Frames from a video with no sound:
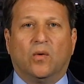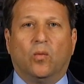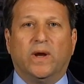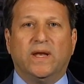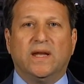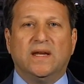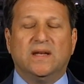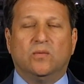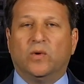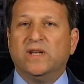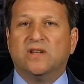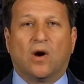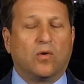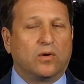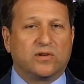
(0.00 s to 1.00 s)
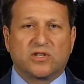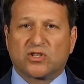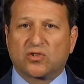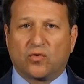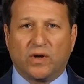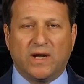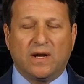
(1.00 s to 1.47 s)
We don't
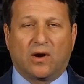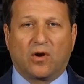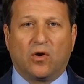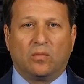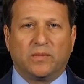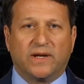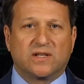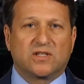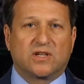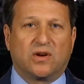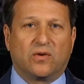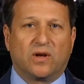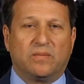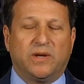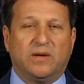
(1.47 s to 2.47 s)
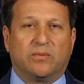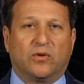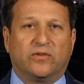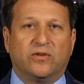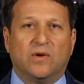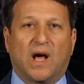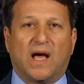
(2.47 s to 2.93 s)
screen, our Homeland Security people
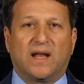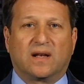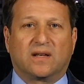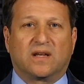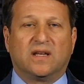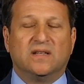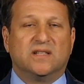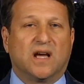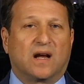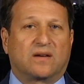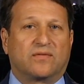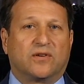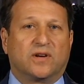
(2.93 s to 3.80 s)
do not conduct,